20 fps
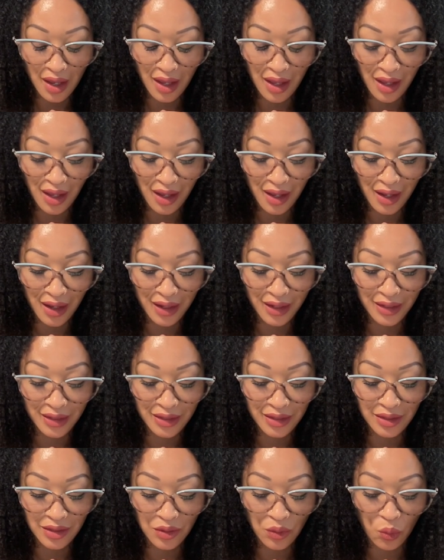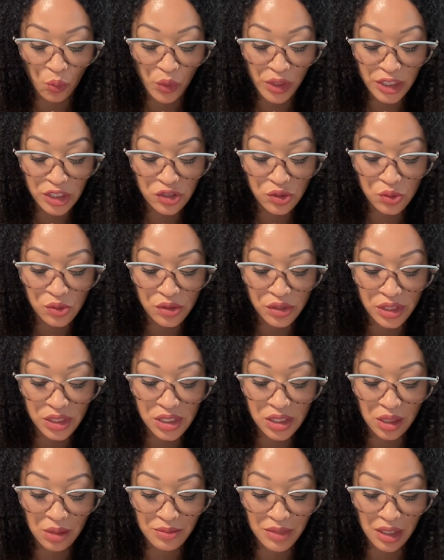and went towards
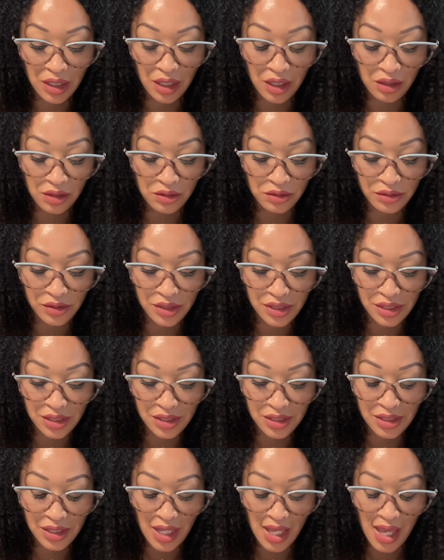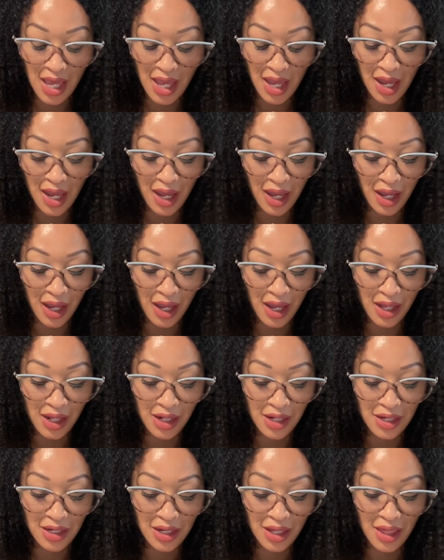something else,
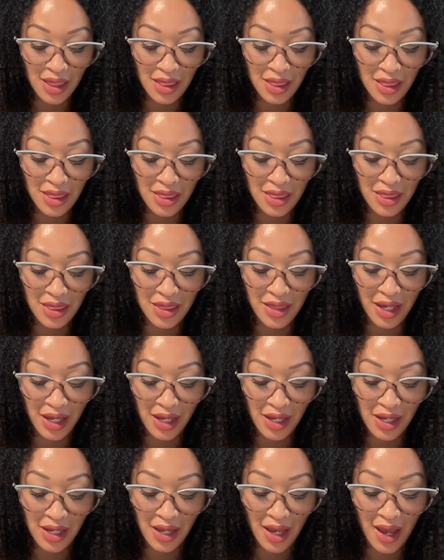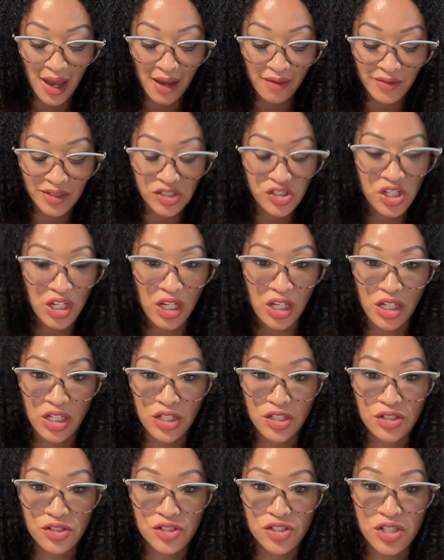and they haven't
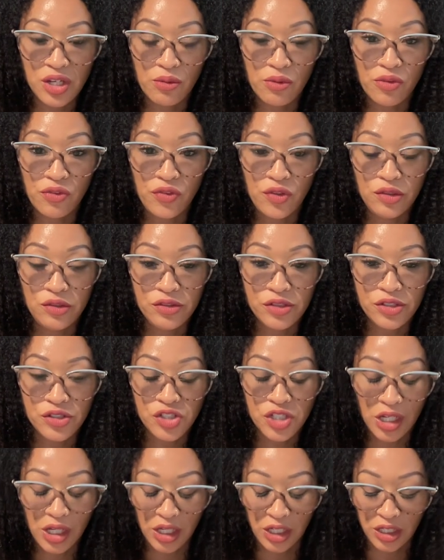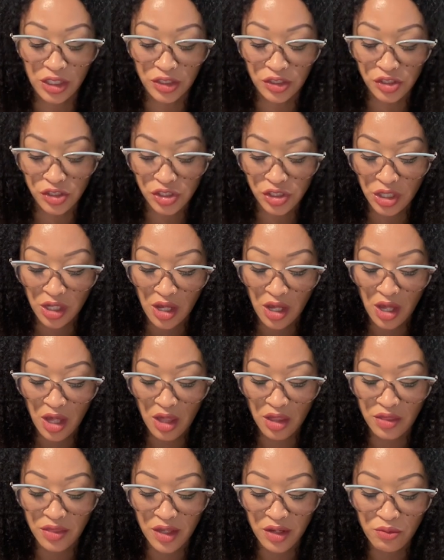changed. They refuse to change.
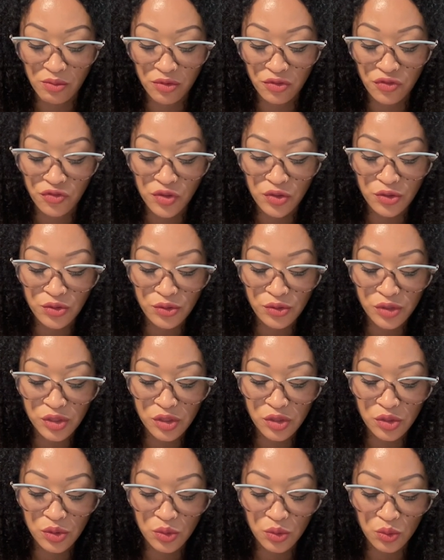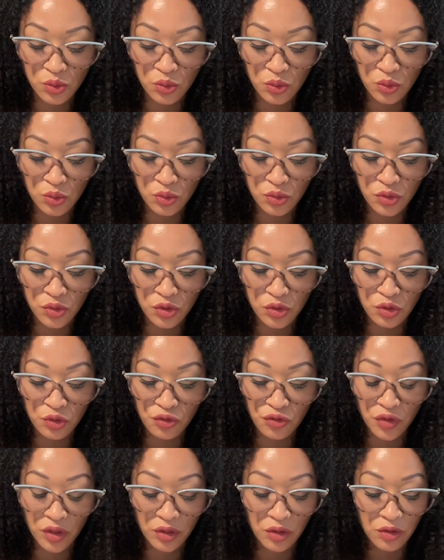They refuse to, you
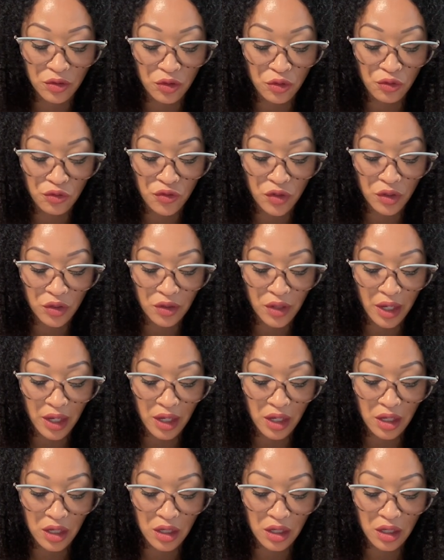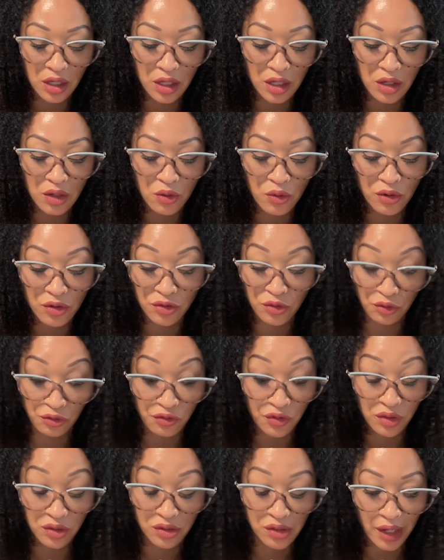feel like,
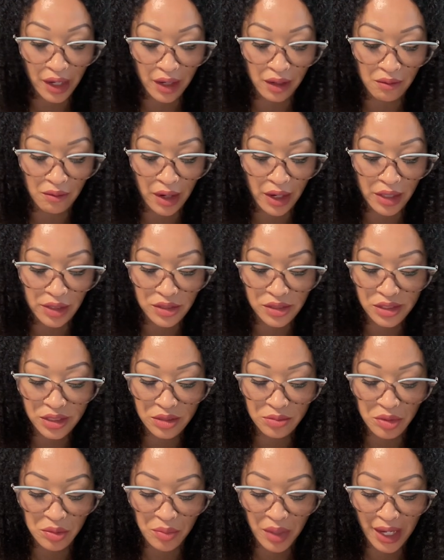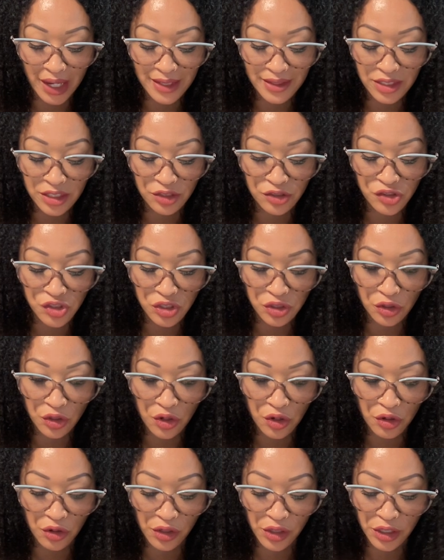right, this could be past energy or
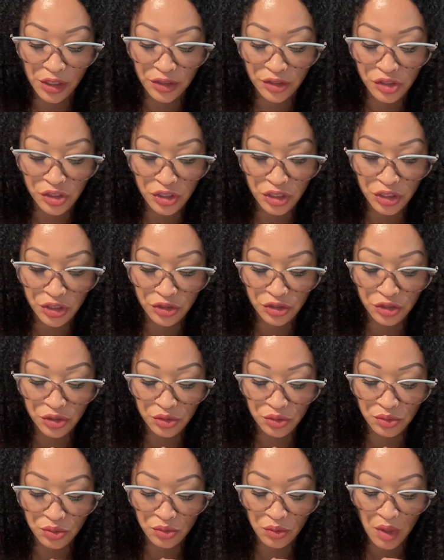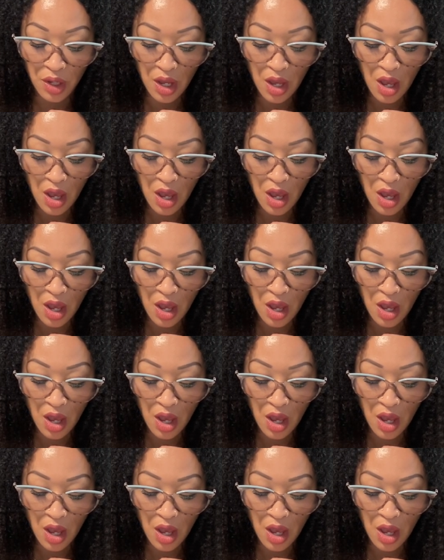current energy here too.